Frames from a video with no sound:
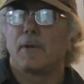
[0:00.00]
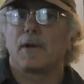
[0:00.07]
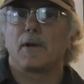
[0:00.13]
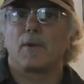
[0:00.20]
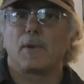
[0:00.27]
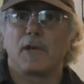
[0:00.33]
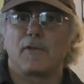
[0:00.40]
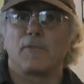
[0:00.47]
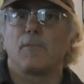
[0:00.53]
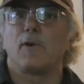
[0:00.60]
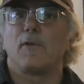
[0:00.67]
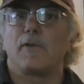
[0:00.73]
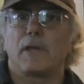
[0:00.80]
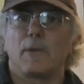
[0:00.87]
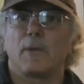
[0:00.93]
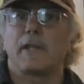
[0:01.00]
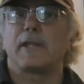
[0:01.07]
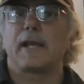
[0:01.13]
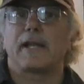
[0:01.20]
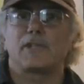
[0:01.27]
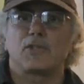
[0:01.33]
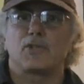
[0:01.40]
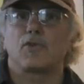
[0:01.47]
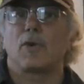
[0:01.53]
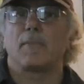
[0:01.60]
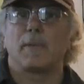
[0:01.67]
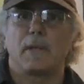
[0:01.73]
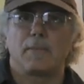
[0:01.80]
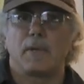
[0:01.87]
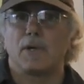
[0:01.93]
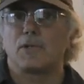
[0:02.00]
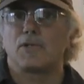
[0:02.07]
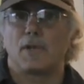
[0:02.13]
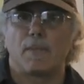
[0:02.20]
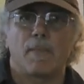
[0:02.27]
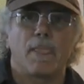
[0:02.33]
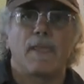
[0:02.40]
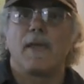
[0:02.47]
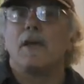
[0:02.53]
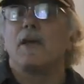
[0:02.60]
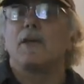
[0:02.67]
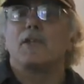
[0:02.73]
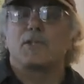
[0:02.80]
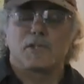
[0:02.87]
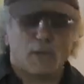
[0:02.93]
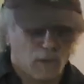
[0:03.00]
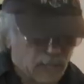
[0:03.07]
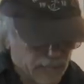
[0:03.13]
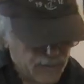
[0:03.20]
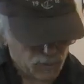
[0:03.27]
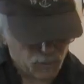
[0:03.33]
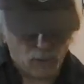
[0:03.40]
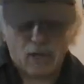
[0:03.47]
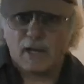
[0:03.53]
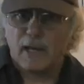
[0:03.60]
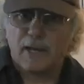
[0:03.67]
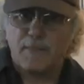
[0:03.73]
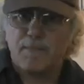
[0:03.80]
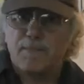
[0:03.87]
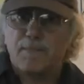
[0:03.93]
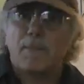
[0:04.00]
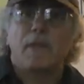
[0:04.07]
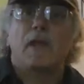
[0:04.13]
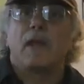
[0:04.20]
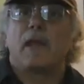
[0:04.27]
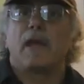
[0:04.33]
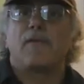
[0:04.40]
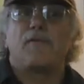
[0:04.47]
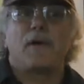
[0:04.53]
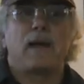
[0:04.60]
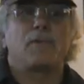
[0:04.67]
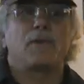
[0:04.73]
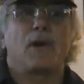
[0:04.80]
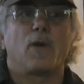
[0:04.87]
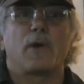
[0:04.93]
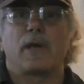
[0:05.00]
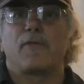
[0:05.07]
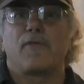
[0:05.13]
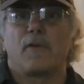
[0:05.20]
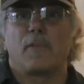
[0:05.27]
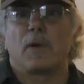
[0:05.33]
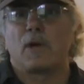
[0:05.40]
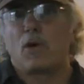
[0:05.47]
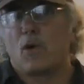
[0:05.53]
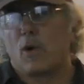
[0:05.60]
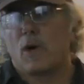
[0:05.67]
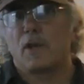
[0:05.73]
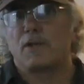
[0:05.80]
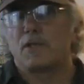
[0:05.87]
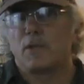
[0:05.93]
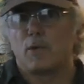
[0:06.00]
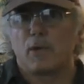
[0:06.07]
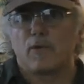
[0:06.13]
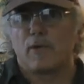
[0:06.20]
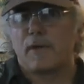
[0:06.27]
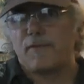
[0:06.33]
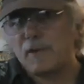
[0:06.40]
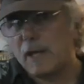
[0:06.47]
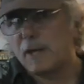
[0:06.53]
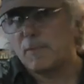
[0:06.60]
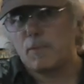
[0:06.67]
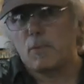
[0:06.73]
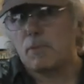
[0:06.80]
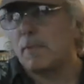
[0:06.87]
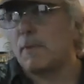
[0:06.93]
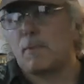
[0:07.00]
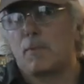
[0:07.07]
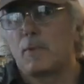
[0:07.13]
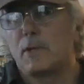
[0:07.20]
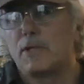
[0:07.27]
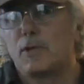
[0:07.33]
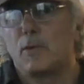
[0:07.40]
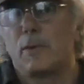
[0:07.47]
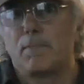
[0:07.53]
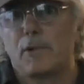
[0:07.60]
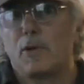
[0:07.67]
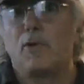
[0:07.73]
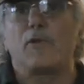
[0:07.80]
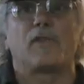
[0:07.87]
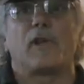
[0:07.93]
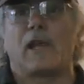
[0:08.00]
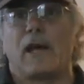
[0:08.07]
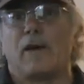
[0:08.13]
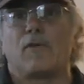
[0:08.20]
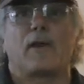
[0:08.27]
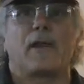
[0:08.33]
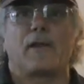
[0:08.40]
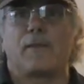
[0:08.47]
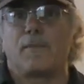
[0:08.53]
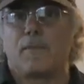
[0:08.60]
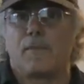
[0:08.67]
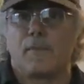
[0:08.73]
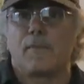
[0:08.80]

but always moving with that strumming motion. So later on, if I'm going from a chord to a riff like we do in blues a lot, right?